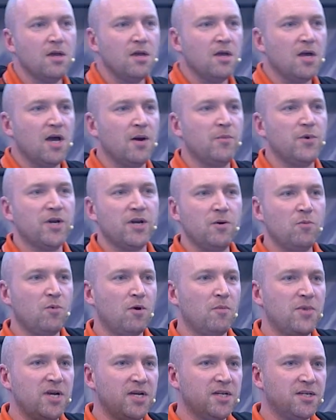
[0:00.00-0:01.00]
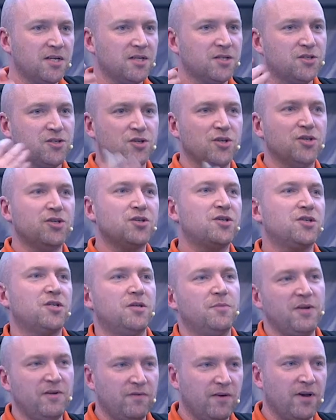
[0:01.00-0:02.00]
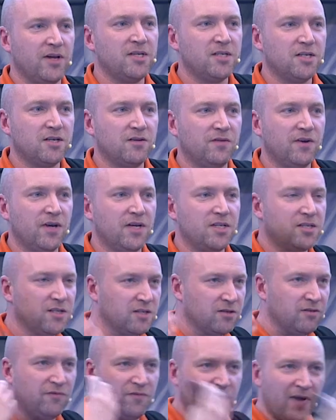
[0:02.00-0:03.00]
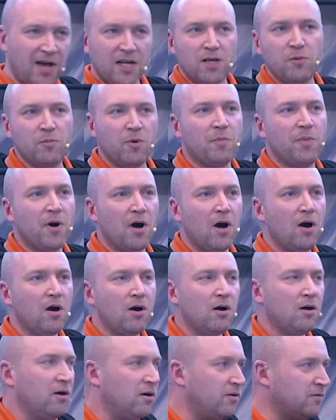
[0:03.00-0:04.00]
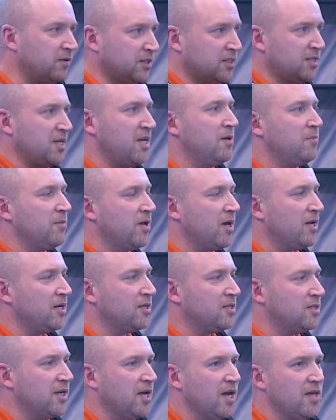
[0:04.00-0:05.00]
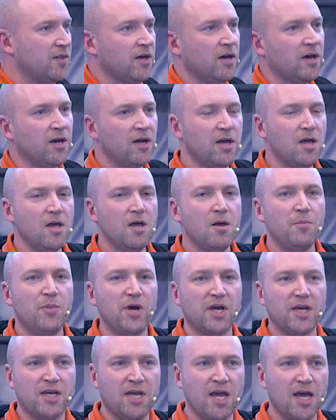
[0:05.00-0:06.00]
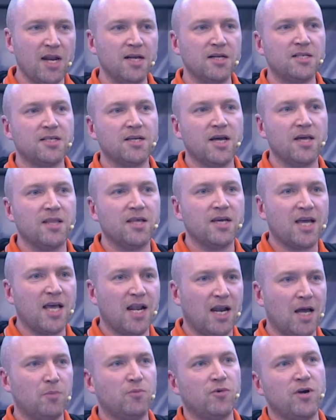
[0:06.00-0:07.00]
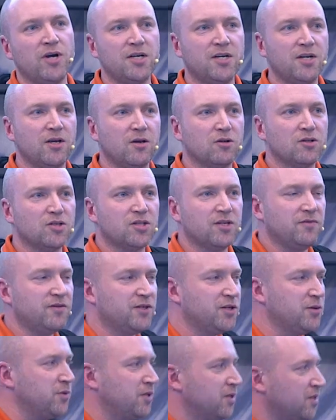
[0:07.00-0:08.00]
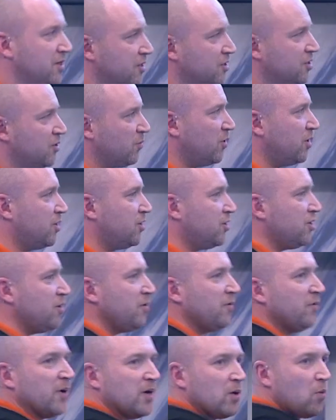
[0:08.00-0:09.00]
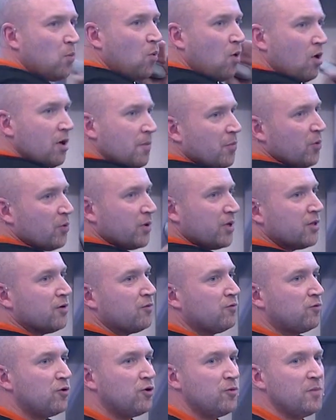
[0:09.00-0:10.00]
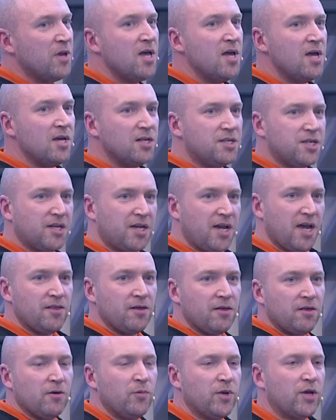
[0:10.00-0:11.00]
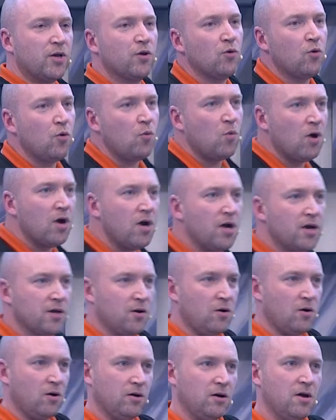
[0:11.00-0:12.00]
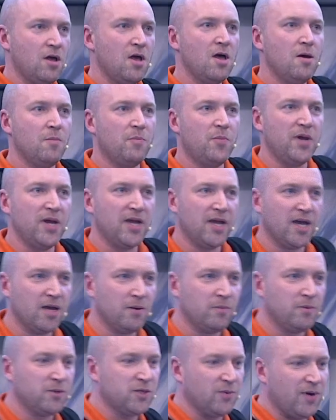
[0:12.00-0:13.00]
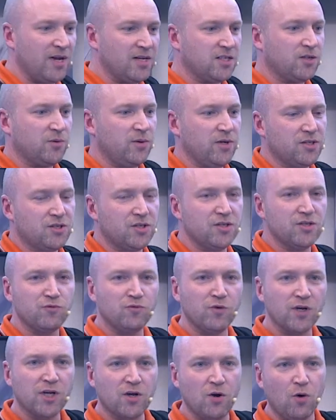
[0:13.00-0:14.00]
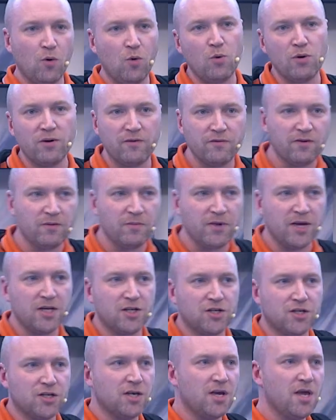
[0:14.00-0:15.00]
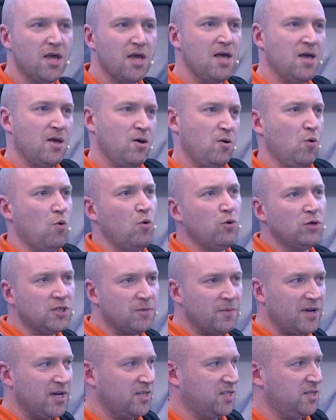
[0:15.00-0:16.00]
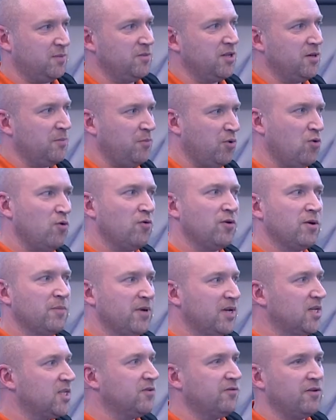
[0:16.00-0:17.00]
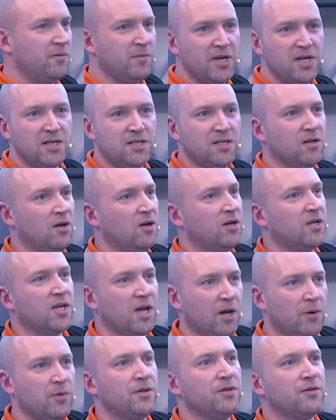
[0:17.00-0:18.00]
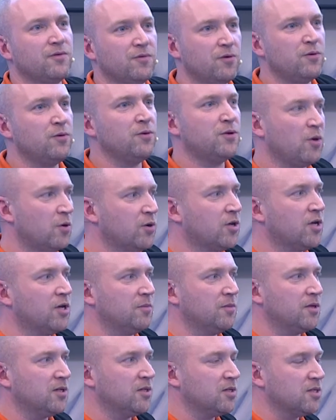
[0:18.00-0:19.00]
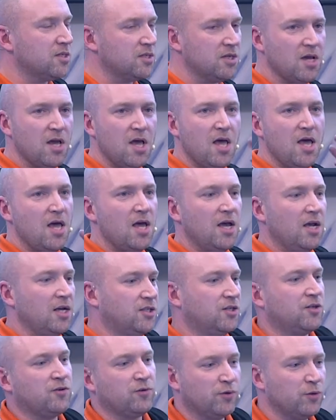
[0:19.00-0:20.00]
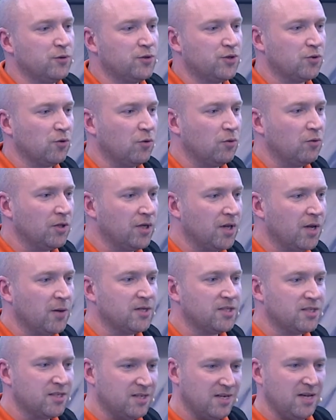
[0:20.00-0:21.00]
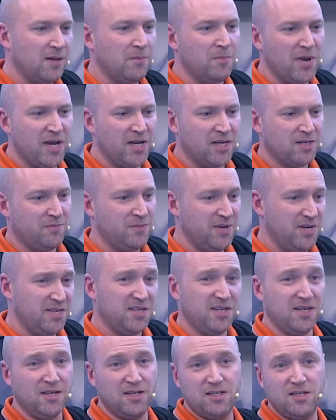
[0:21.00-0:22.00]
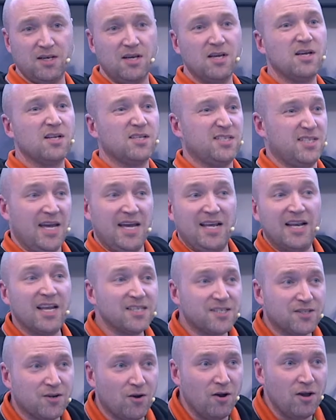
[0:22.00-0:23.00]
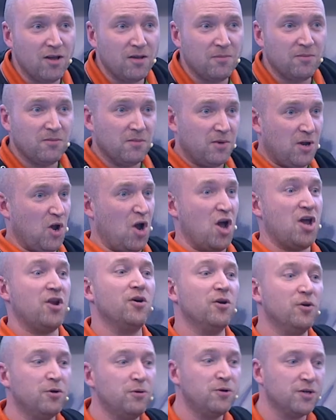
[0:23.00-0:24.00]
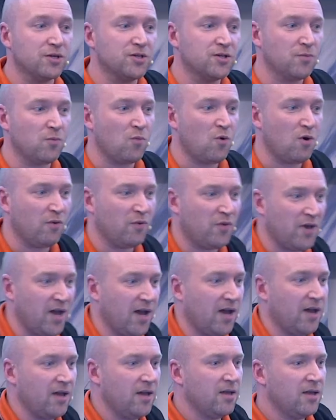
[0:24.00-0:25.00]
And we don't want meetings just to be face-to-face. It's a valuable part of a team getting together. But getting together, collaborating on stuff, doing the things that we'd do if we had a whiteboard in the room together that we could all work on, being able to ask questions, record information, automate some of the boring bits of a meeting, like going through documents, is crucial. You know, it makes meetings take less time, and who doesn't want that?